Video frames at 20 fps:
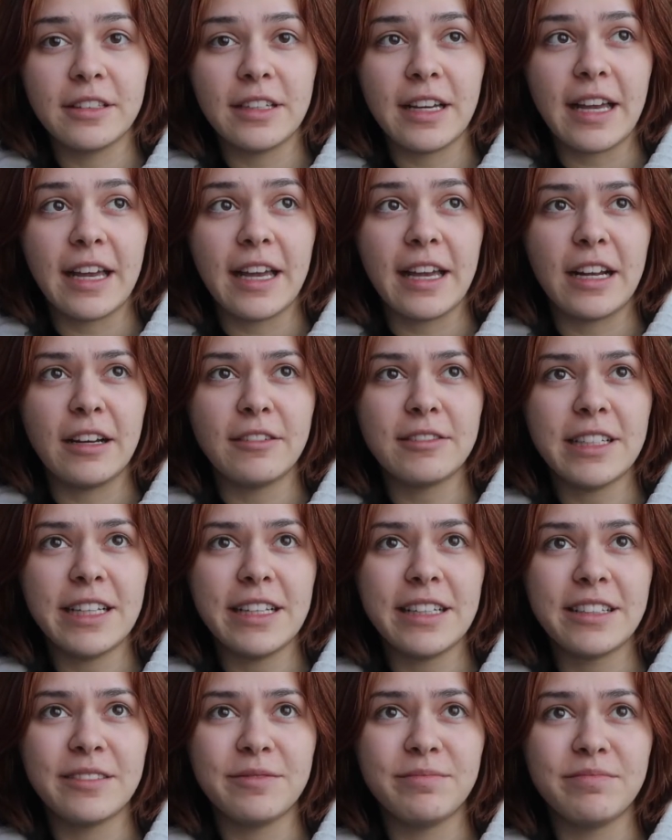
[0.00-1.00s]
And I was
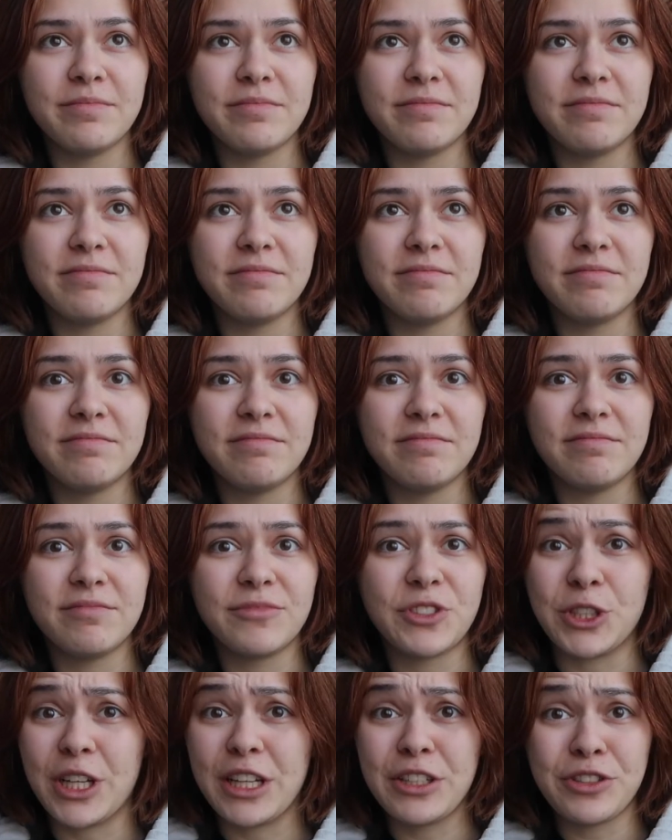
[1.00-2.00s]
like,
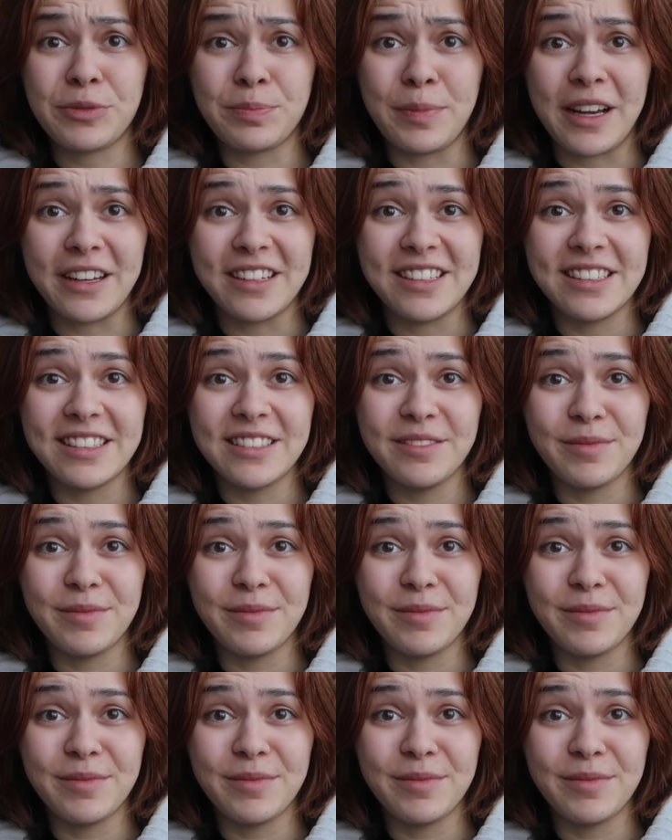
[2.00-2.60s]
should I just buy it?